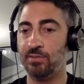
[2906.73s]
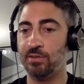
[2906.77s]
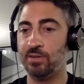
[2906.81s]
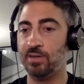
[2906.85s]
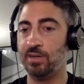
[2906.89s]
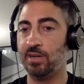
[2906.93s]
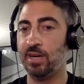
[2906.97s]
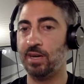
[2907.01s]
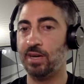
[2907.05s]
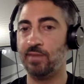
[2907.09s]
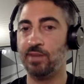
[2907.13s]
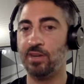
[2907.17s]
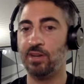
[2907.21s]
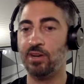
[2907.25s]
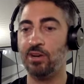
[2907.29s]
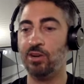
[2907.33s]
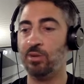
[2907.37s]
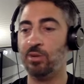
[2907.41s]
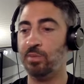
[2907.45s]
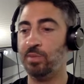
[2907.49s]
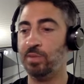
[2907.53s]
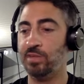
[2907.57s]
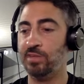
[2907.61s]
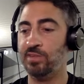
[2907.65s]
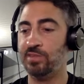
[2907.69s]
We're going to have an
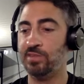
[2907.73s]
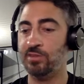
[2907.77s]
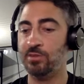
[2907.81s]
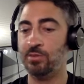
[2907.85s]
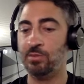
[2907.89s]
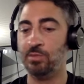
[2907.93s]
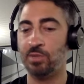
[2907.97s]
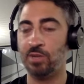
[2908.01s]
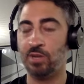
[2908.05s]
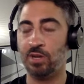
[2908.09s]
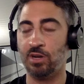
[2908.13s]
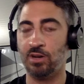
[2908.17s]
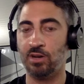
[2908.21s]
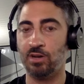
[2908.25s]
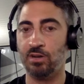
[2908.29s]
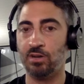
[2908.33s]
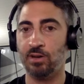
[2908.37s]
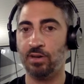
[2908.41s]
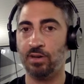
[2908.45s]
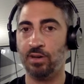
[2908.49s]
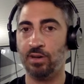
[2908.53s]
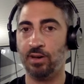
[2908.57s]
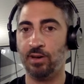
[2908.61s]
open Zoom call.